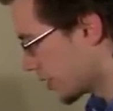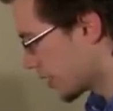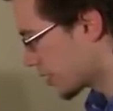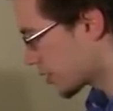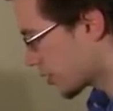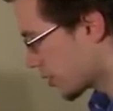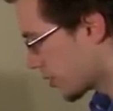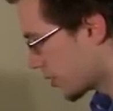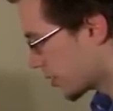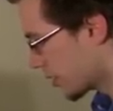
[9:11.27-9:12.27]
for this
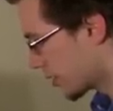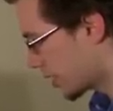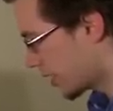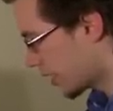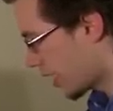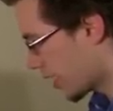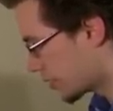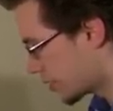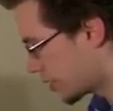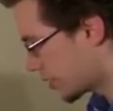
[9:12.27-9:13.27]
whole note here, I
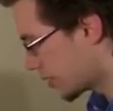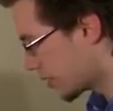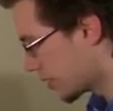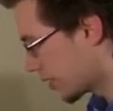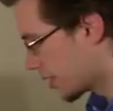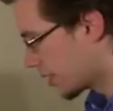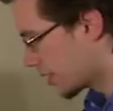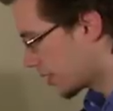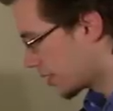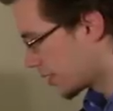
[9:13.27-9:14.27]
have 2
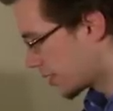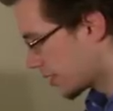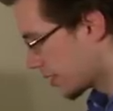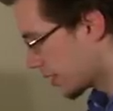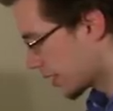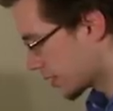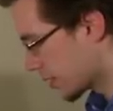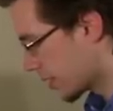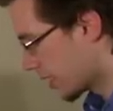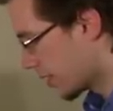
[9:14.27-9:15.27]
things
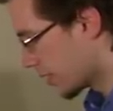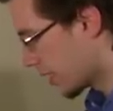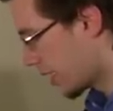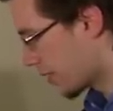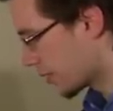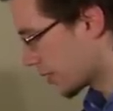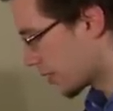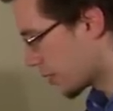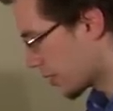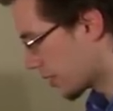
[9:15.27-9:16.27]
going out, and I have a
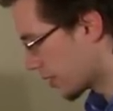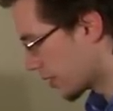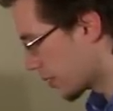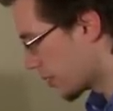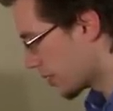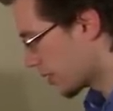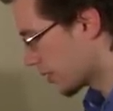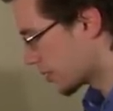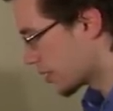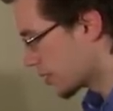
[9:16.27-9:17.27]
quarter note and a quarter
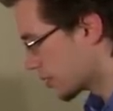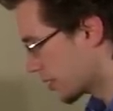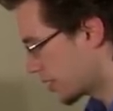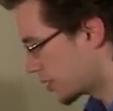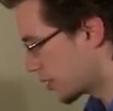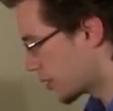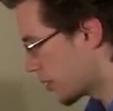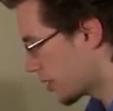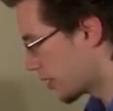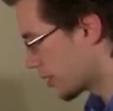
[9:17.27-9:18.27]
note. So these 2
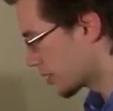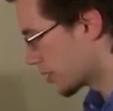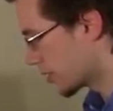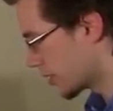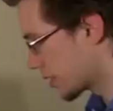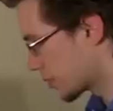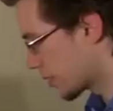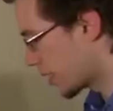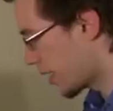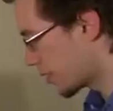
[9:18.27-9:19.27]
quarter notes go into this
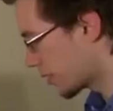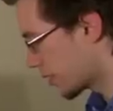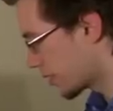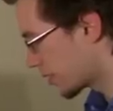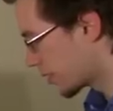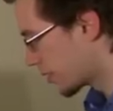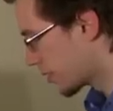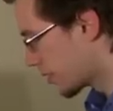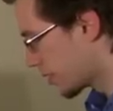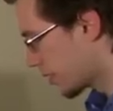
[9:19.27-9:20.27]
1 half note.
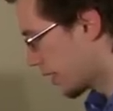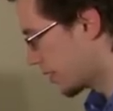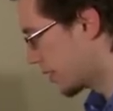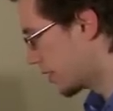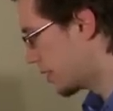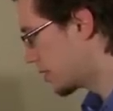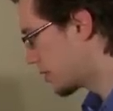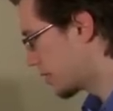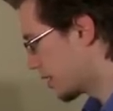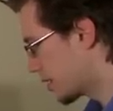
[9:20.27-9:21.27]
And then
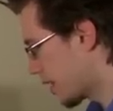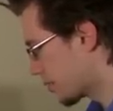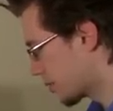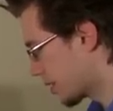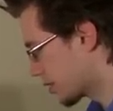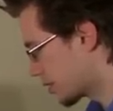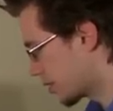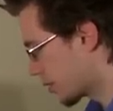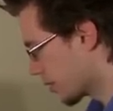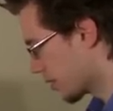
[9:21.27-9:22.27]
this half note has
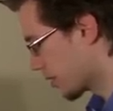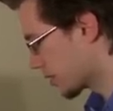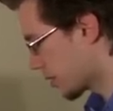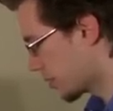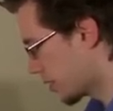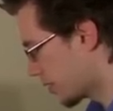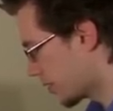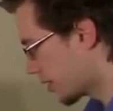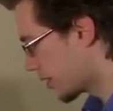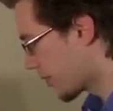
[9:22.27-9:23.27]
2 quarter notes coming out
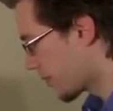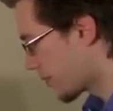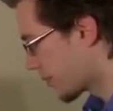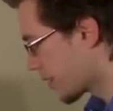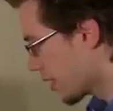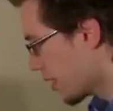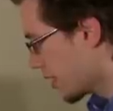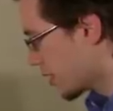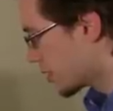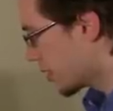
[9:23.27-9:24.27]
of it.
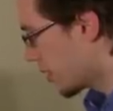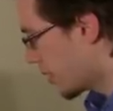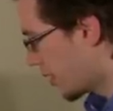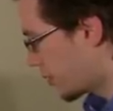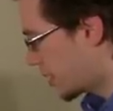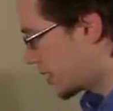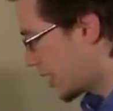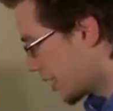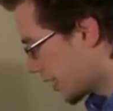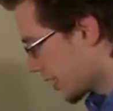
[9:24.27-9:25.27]
So if we
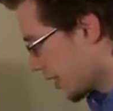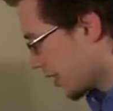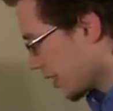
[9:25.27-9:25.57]
take,